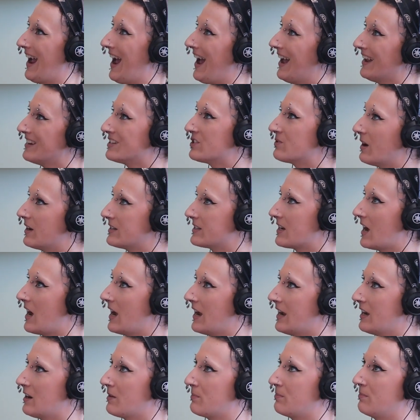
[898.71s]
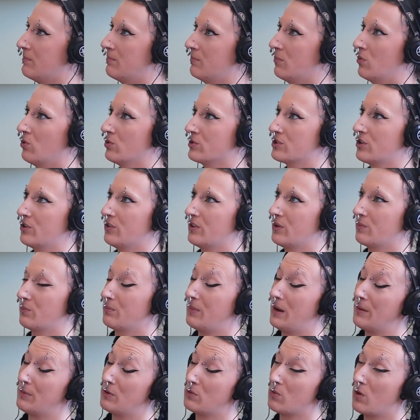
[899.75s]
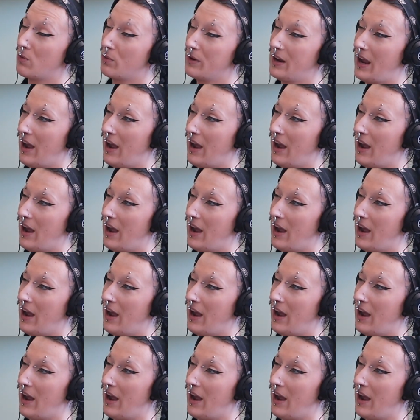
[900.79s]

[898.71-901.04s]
add to our diet more so than maybe what